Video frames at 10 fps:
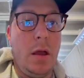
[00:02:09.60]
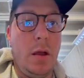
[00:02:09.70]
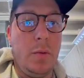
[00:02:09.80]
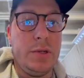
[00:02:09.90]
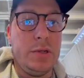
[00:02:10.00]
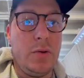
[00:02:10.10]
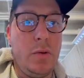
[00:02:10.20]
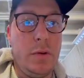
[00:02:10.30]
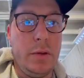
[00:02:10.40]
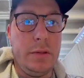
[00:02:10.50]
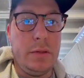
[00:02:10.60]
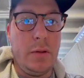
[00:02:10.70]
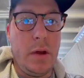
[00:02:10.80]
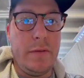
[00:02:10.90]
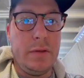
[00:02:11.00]
which is cool. And
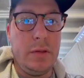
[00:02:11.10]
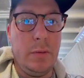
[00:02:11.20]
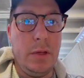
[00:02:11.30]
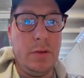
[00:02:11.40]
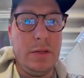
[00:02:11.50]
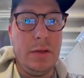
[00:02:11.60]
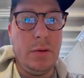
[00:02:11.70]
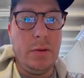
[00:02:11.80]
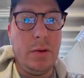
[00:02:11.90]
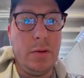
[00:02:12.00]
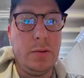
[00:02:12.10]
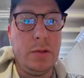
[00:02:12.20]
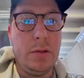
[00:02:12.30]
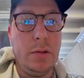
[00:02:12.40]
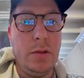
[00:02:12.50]
so obviously when you tilt
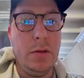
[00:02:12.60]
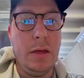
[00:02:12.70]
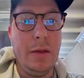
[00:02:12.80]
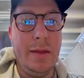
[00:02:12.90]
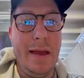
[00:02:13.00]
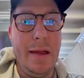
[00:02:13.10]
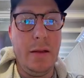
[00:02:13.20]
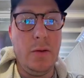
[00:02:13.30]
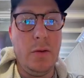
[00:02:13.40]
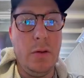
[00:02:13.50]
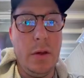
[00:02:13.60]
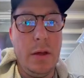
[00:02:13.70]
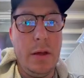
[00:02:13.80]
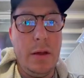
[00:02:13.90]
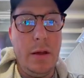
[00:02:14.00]
those, you get the angle
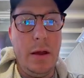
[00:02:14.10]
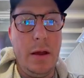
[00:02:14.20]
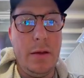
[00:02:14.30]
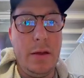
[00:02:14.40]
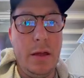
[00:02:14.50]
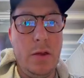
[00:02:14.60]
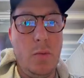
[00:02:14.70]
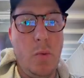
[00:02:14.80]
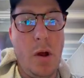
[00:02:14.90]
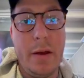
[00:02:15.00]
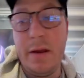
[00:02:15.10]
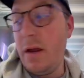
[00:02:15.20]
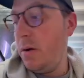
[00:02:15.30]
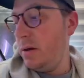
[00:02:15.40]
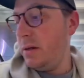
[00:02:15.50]
that you want.
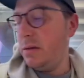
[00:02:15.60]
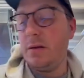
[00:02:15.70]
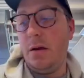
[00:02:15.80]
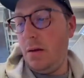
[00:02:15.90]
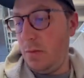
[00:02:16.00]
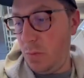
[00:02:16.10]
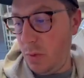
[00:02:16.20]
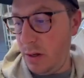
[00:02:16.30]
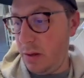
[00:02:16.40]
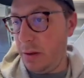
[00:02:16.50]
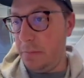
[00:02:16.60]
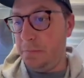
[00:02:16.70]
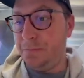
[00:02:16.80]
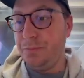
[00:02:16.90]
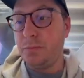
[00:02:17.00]
Now it does come with,
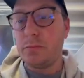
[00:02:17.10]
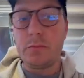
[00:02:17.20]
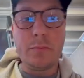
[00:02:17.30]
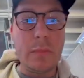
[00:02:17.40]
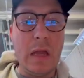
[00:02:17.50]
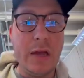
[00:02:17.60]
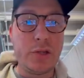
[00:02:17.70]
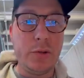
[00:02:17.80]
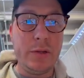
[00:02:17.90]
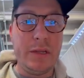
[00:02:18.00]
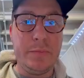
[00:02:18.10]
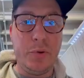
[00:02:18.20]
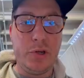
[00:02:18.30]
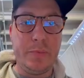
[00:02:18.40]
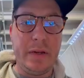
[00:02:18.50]
I showed you these
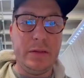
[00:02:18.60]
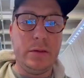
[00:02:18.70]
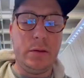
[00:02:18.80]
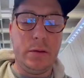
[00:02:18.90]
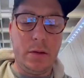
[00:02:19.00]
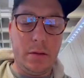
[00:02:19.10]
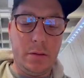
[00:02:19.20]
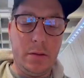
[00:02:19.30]
push pins earlier,